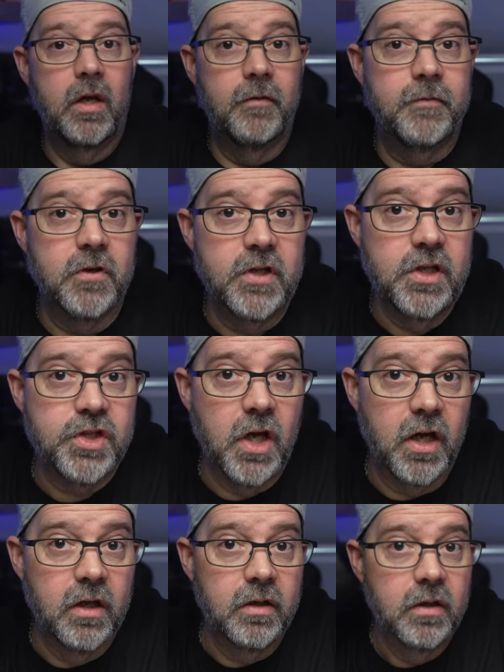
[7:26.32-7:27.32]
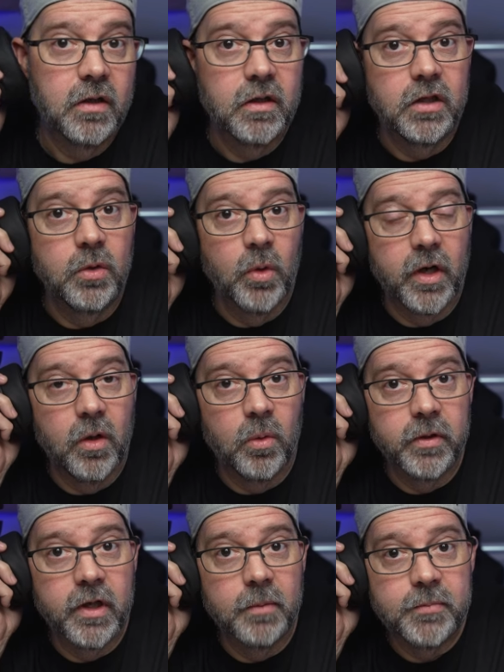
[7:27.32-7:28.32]
if you're DJing, you wanna
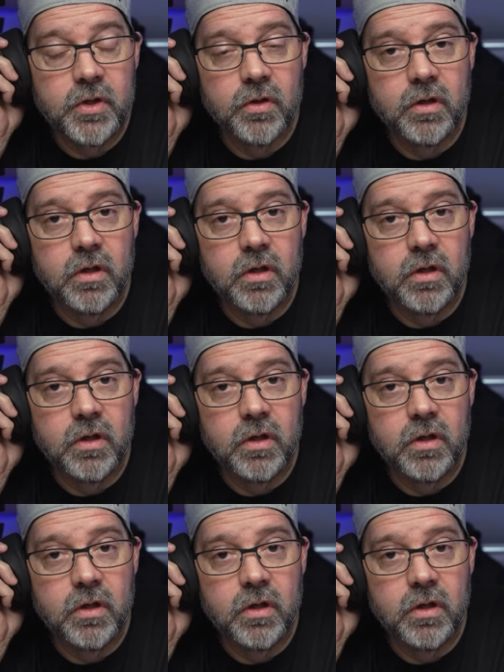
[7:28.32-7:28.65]
hold it up to your